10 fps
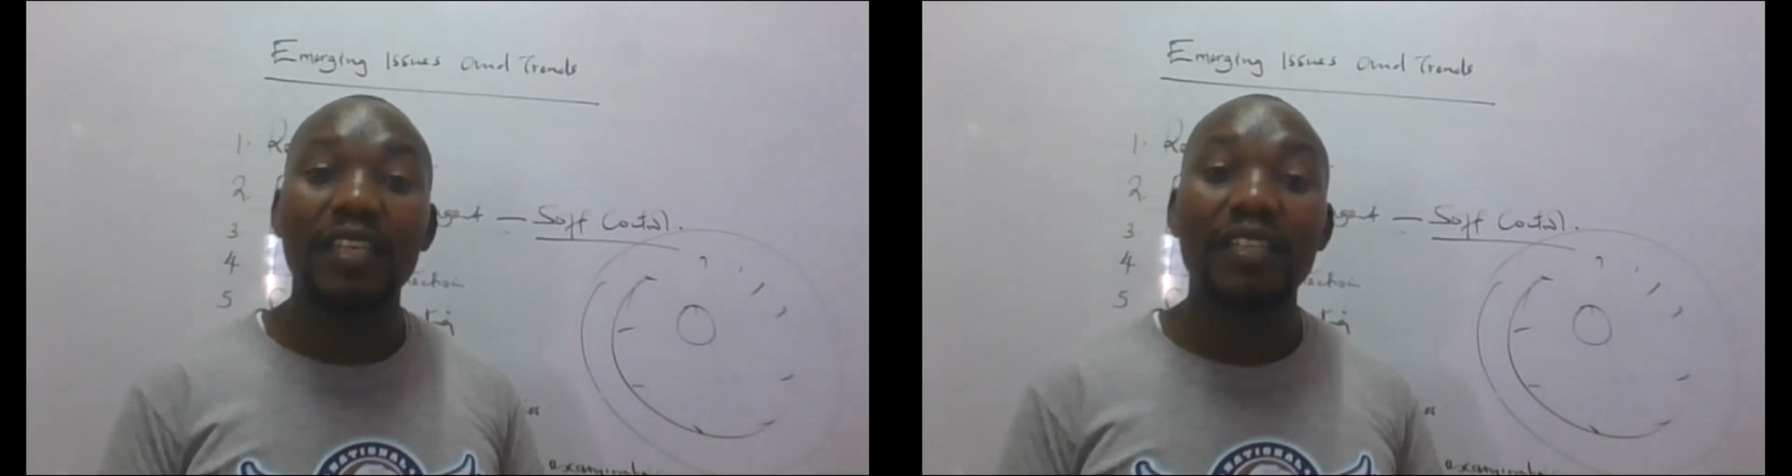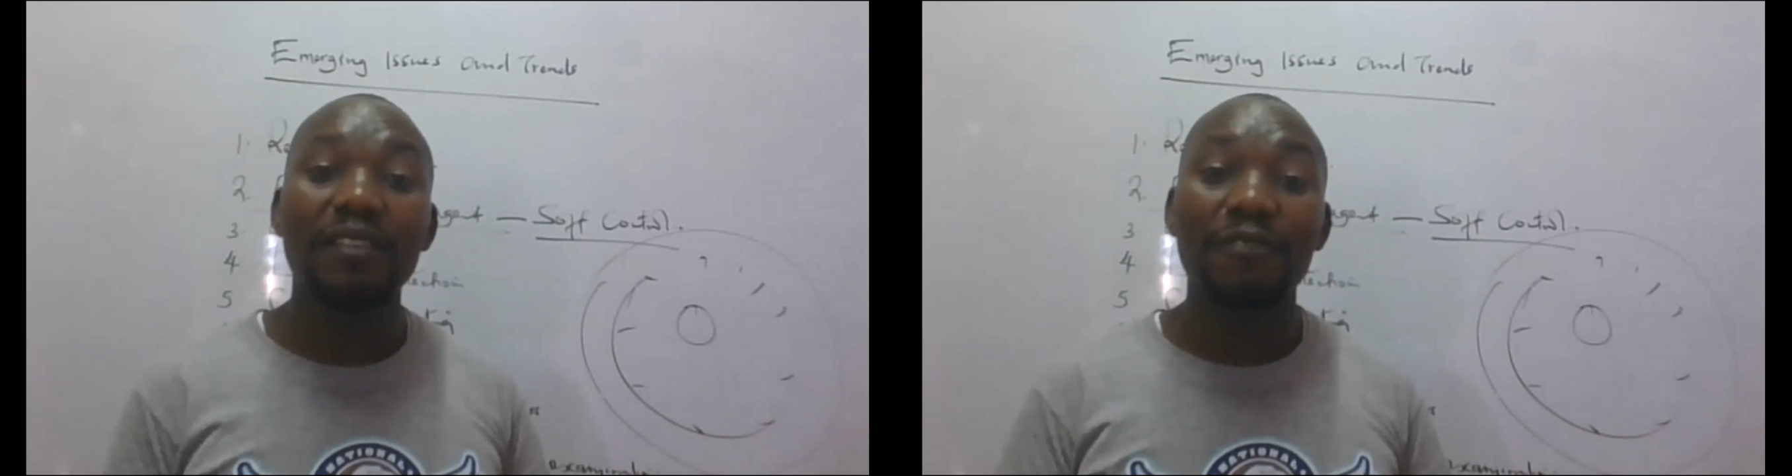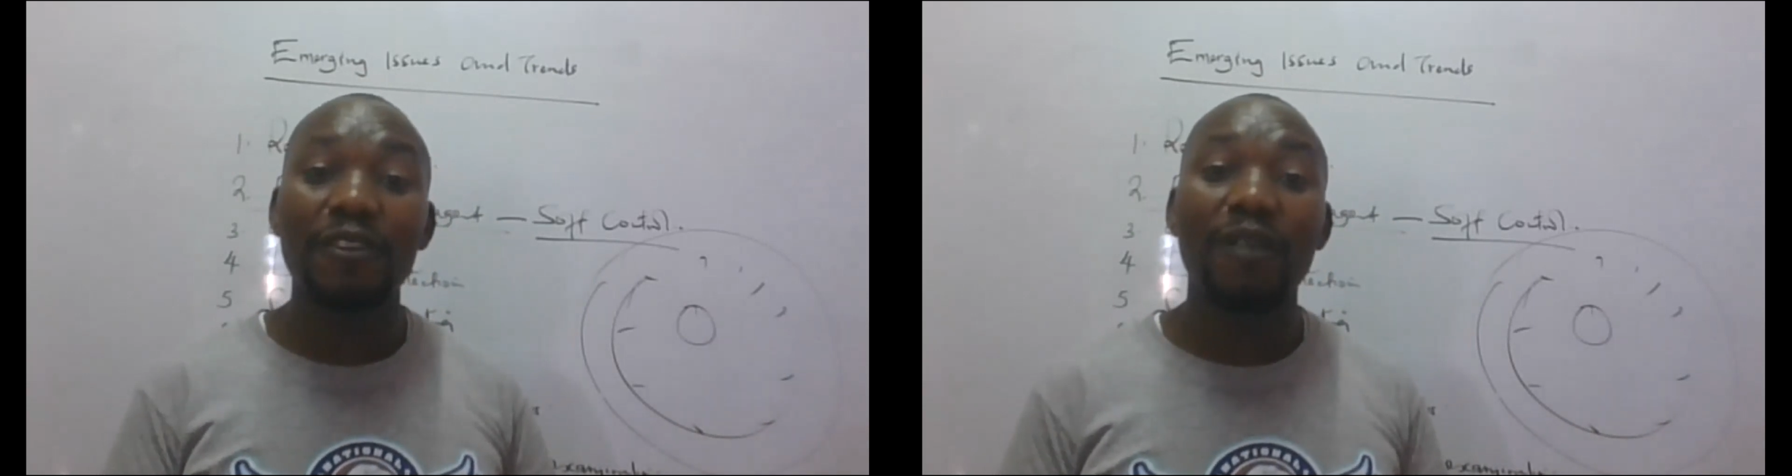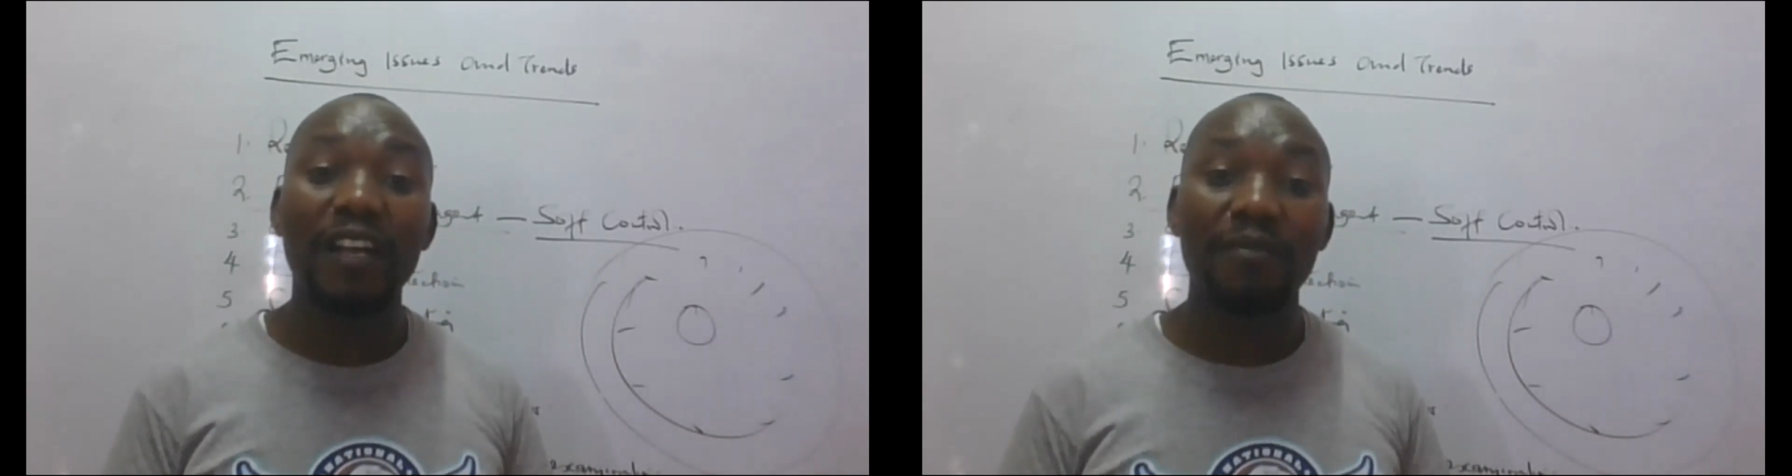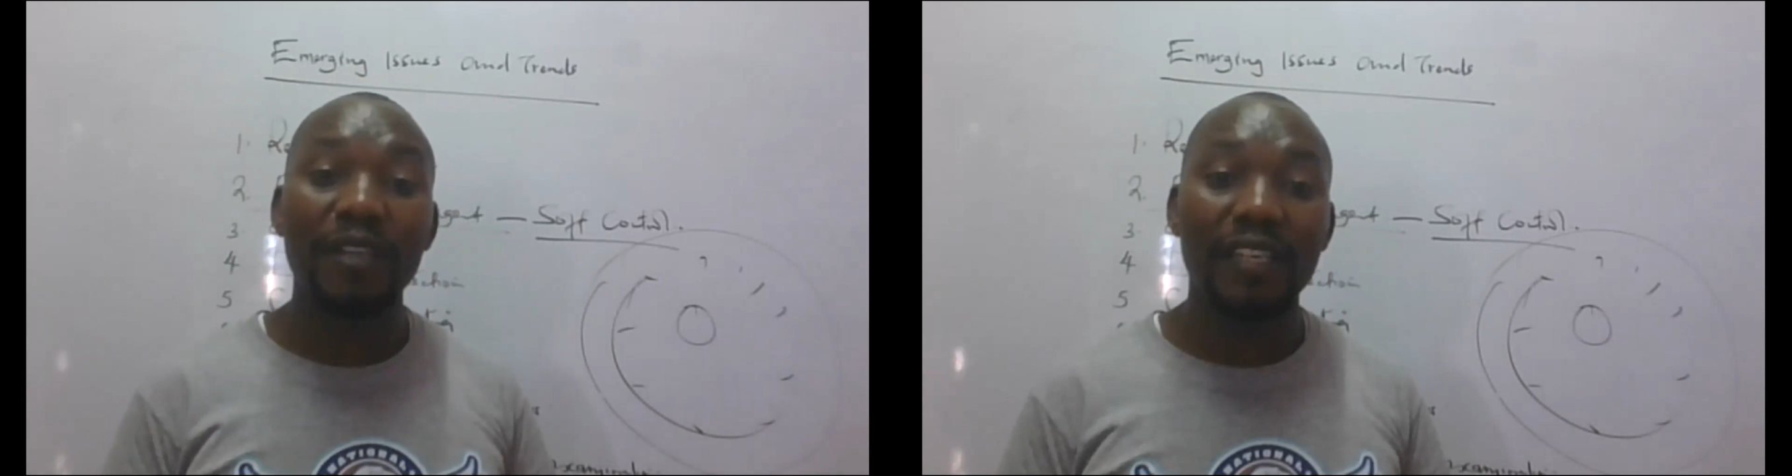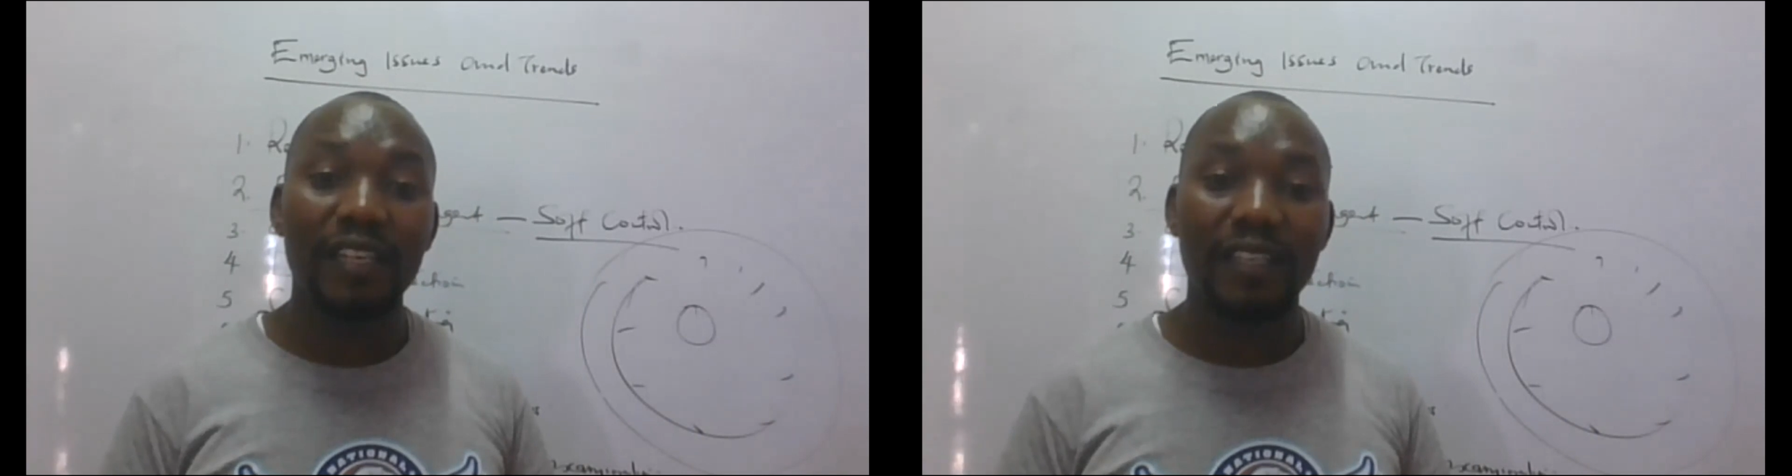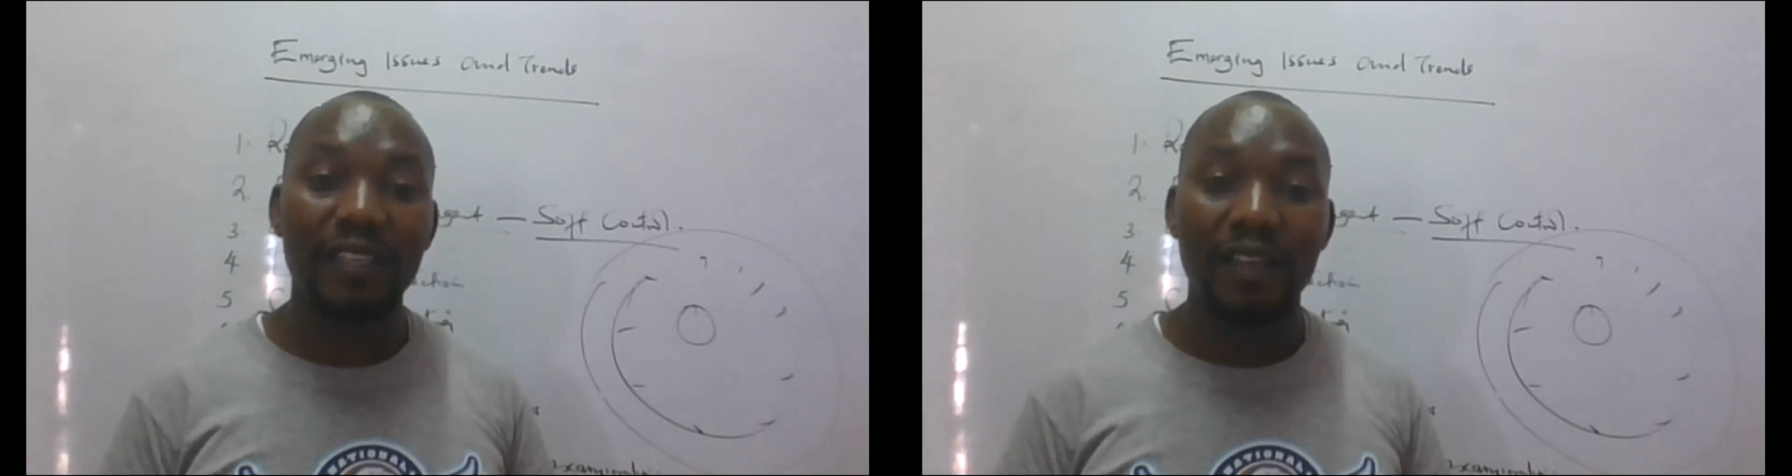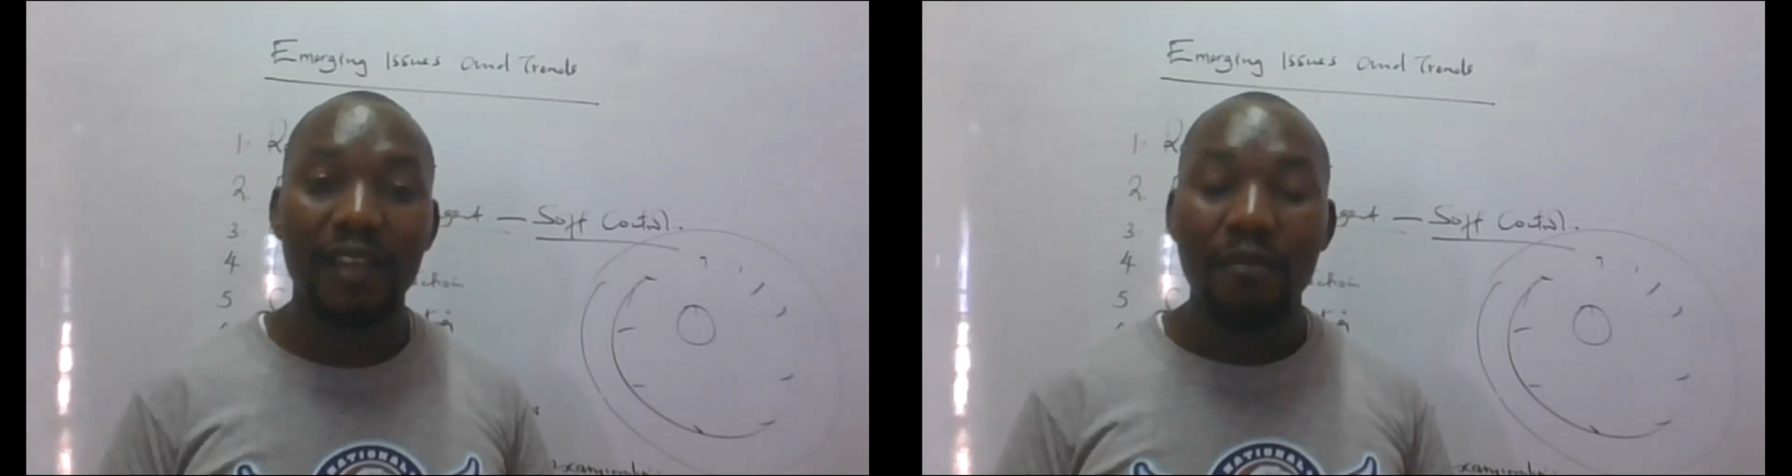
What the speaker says: easy feedback immediately.